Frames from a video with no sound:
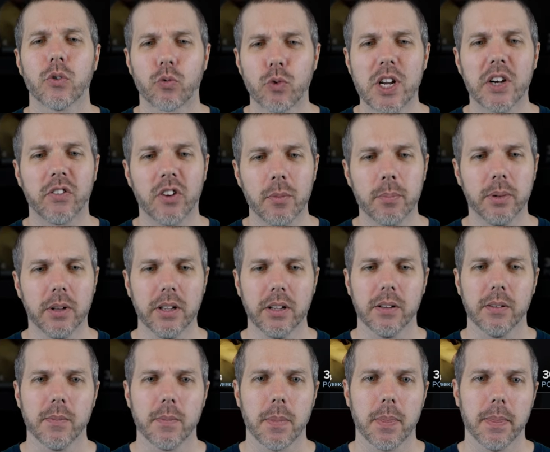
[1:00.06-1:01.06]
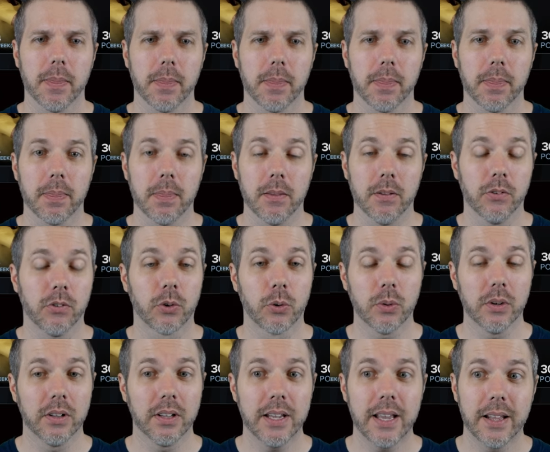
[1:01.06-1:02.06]
Rhea Ripley.
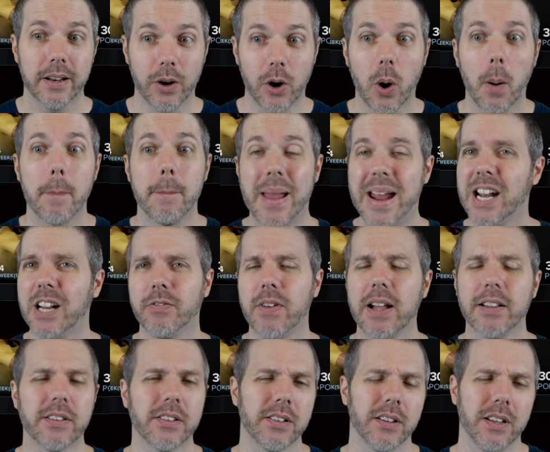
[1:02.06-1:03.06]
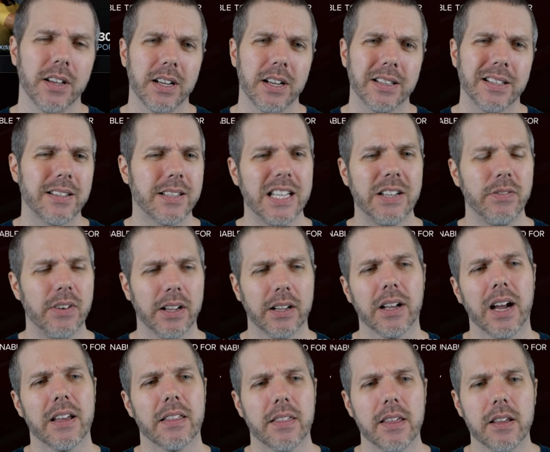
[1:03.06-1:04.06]
Certainly in our main event this
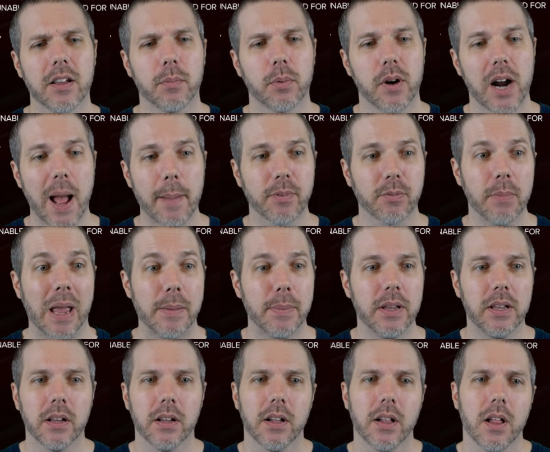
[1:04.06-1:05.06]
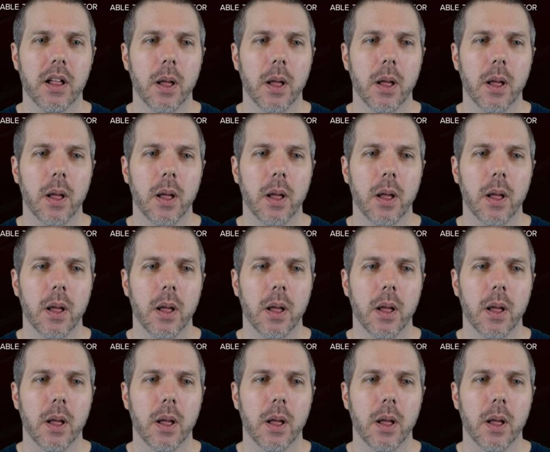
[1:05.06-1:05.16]
evening, I think, perhaps, maybe.